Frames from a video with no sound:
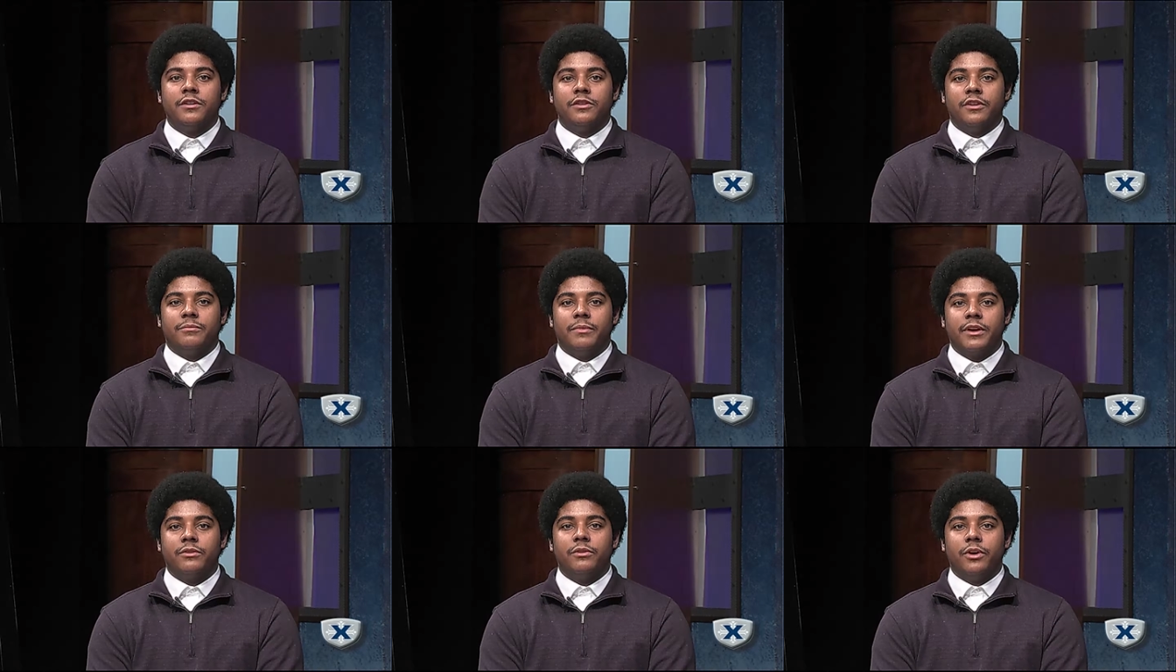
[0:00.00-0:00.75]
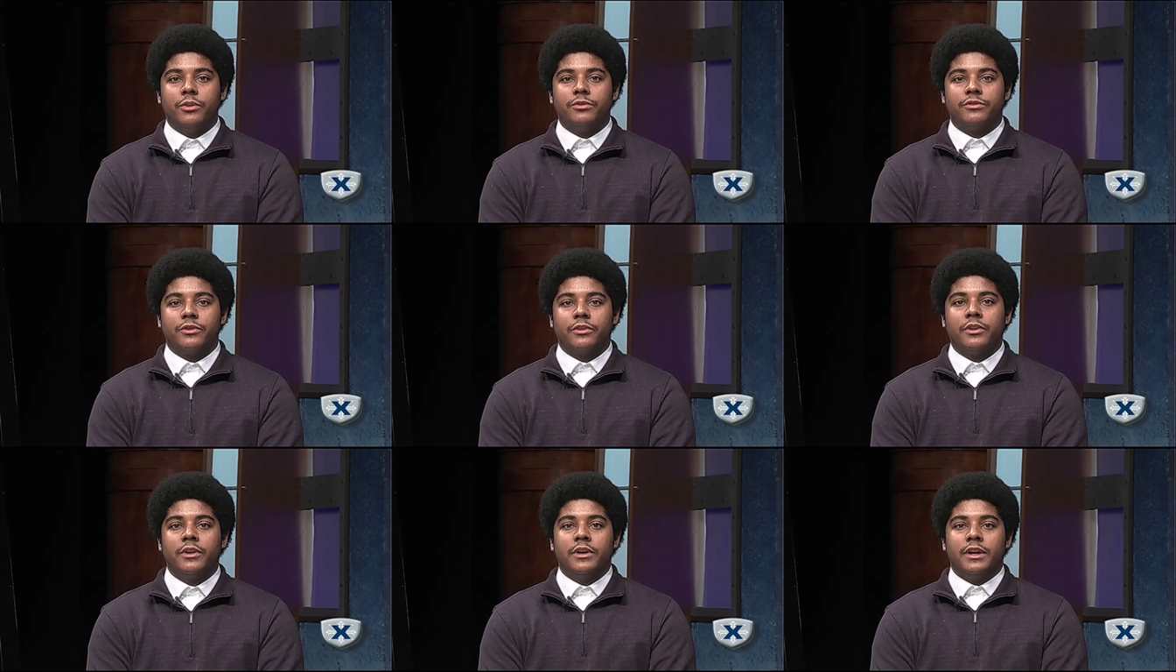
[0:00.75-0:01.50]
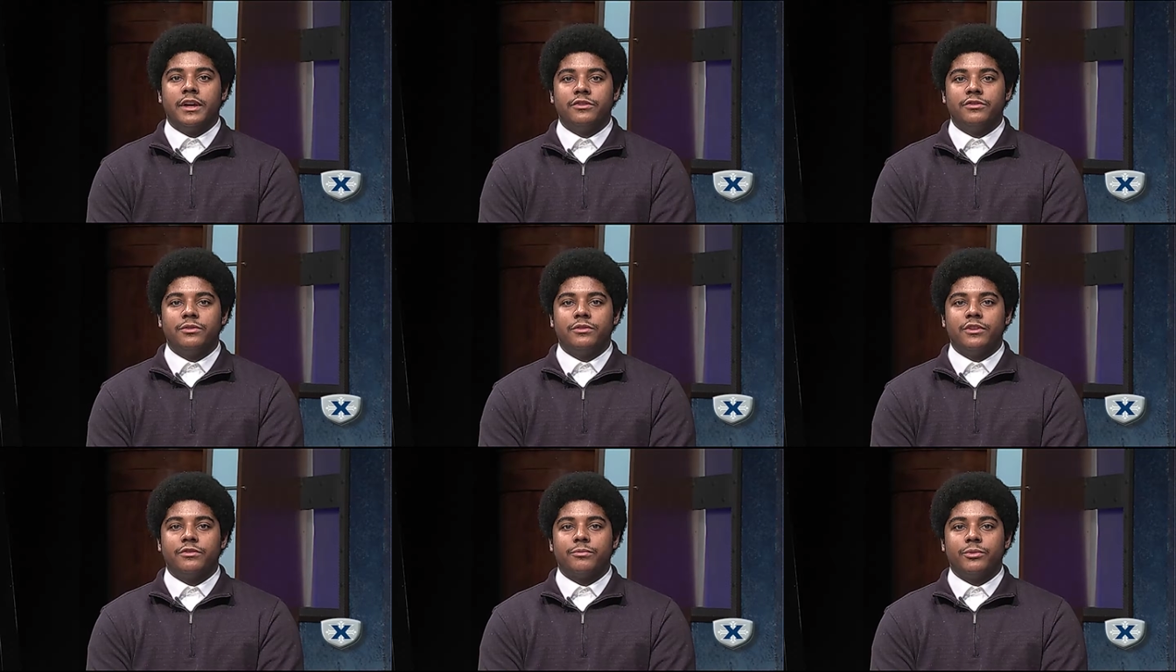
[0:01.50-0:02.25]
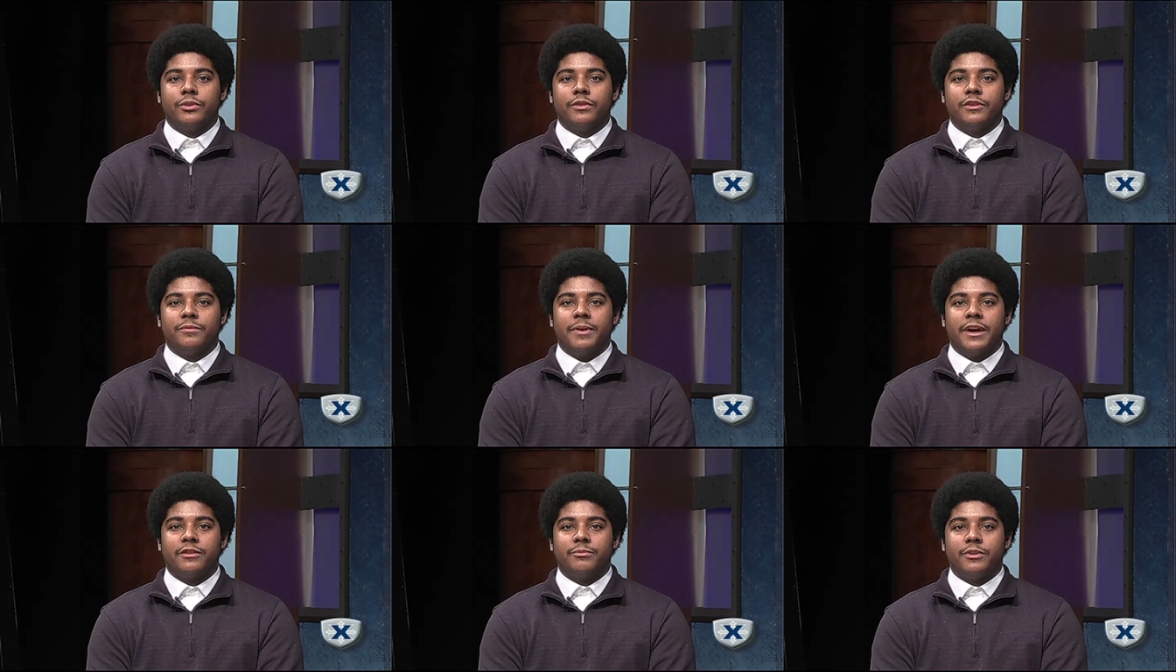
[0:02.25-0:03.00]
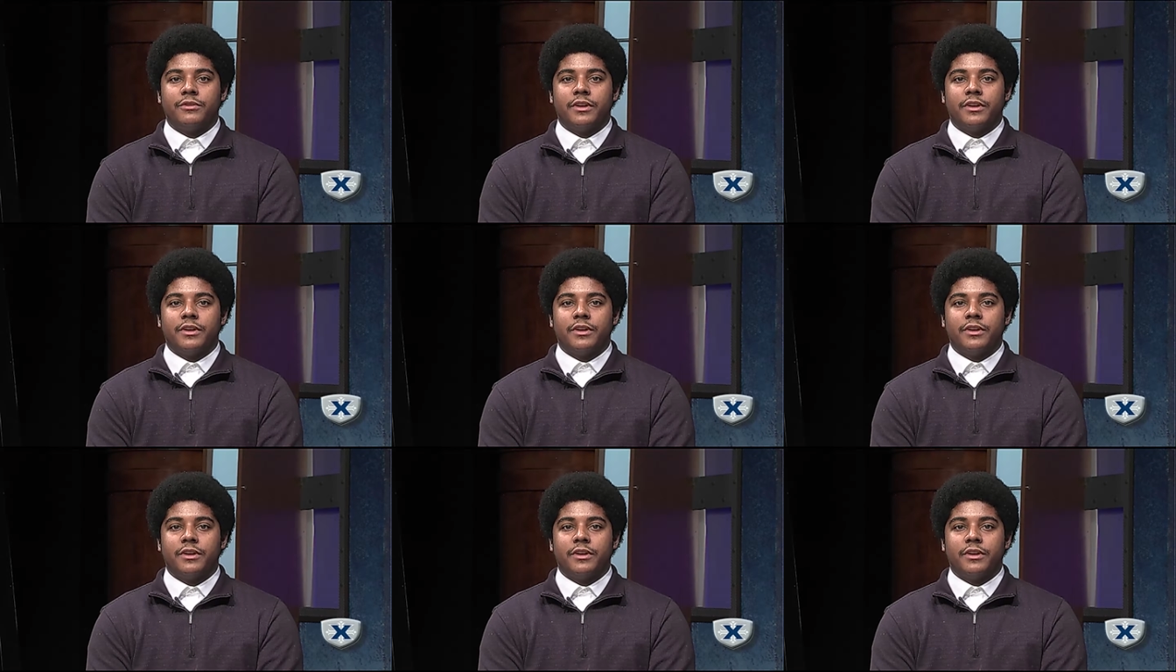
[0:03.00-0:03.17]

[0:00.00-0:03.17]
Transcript: Judge Michael Oster issued this ruling this past